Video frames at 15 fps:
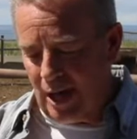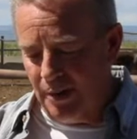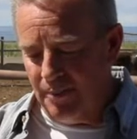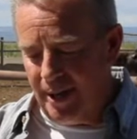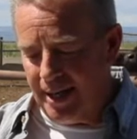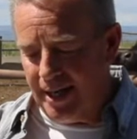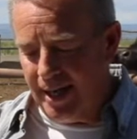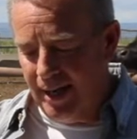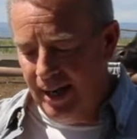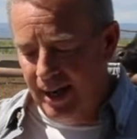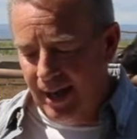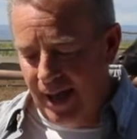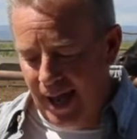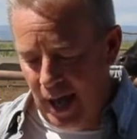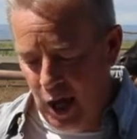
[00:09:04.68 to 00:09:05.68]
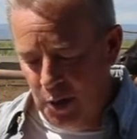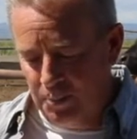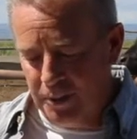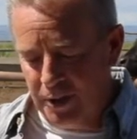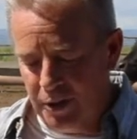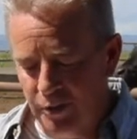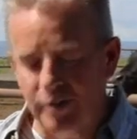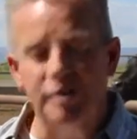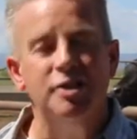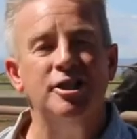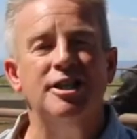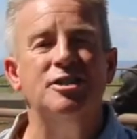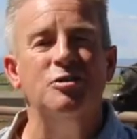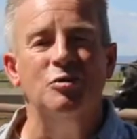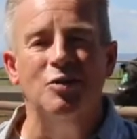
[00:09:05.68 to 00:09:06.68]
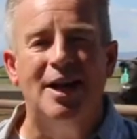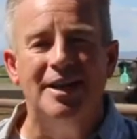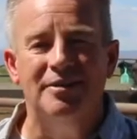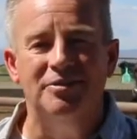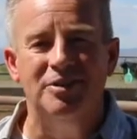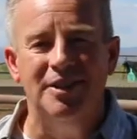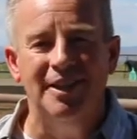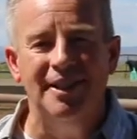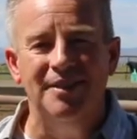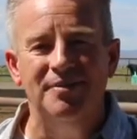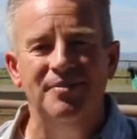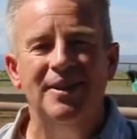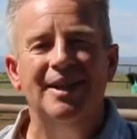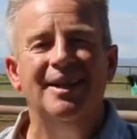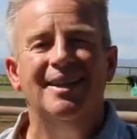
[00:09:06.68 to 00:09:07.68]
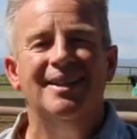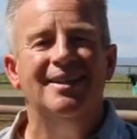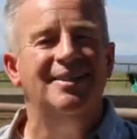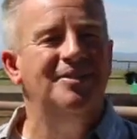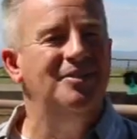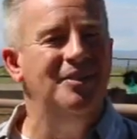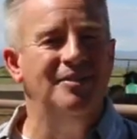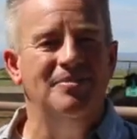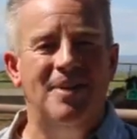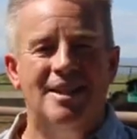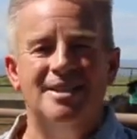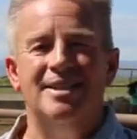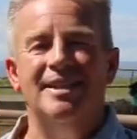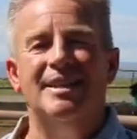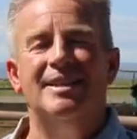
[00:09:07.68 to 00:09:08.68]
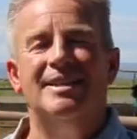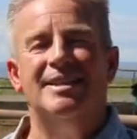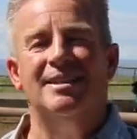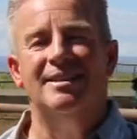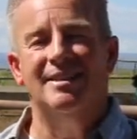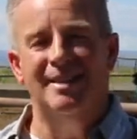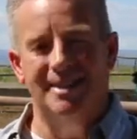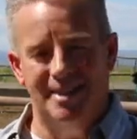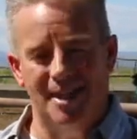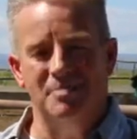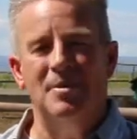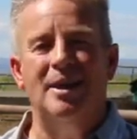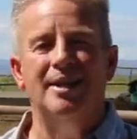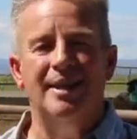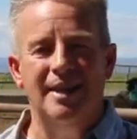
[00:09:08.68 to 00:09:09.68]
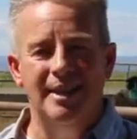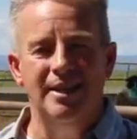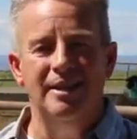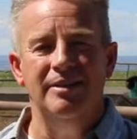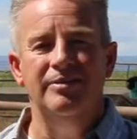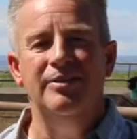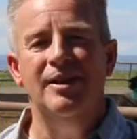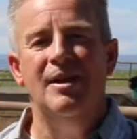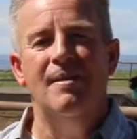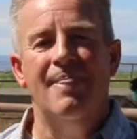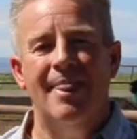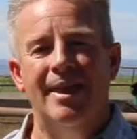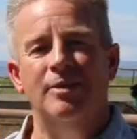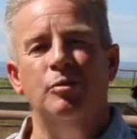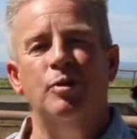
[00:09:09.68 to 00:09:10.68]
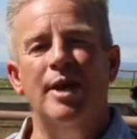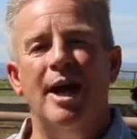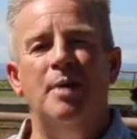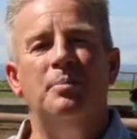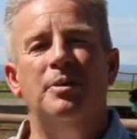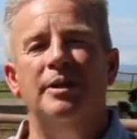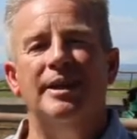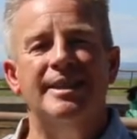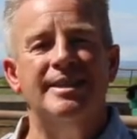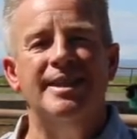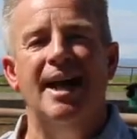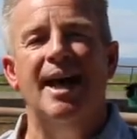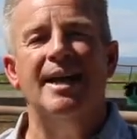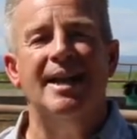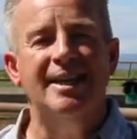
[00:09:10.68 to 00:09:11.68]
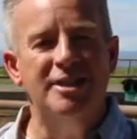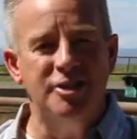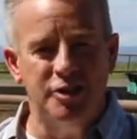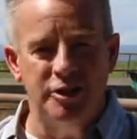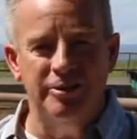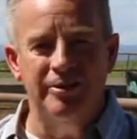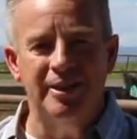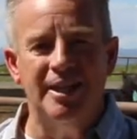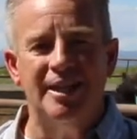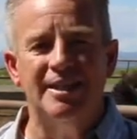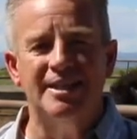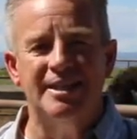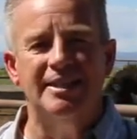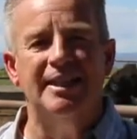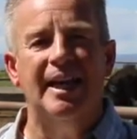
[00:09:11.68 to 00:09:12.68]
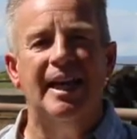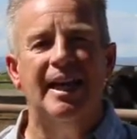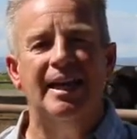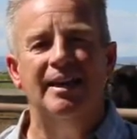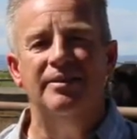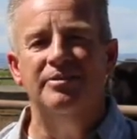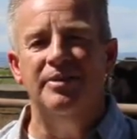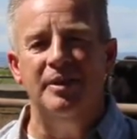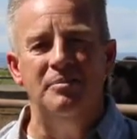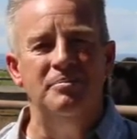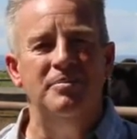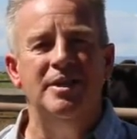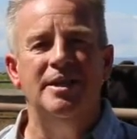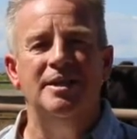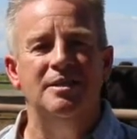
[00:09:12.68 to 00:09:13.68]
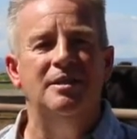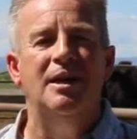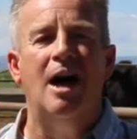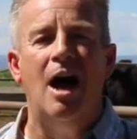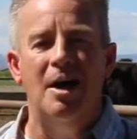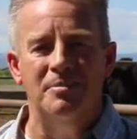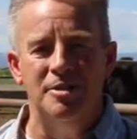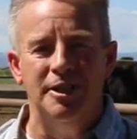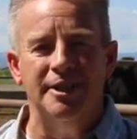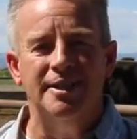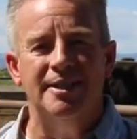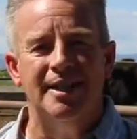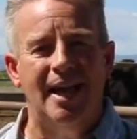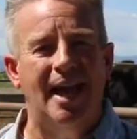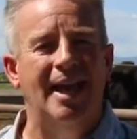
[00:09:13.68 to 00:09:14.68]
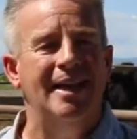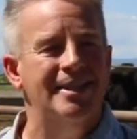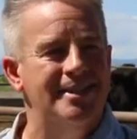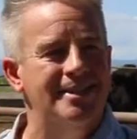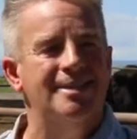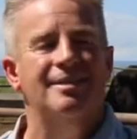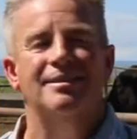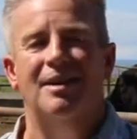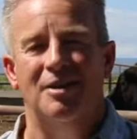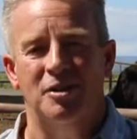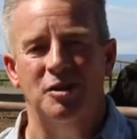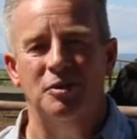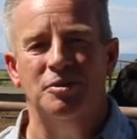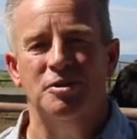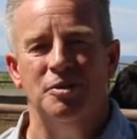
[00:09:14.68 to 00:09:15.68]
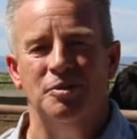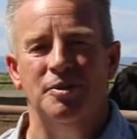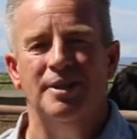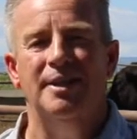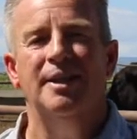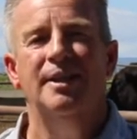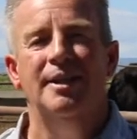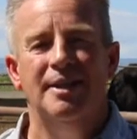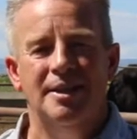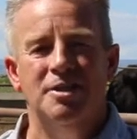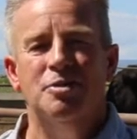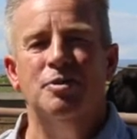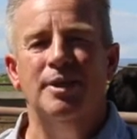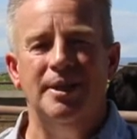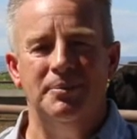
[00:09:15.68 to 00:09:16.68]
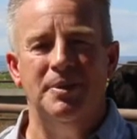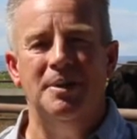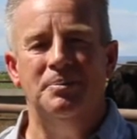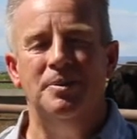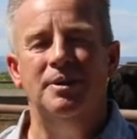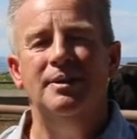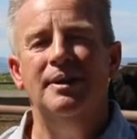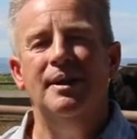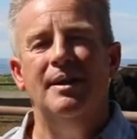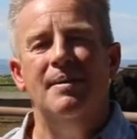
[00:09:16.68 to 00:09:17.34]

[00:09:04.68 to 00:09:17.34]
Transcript: I'll make a helper who is just right for him. We've mentioned this. He's talking about Eve. And the word helper is not a servant, a slave, a menial object, as our culture would treat people.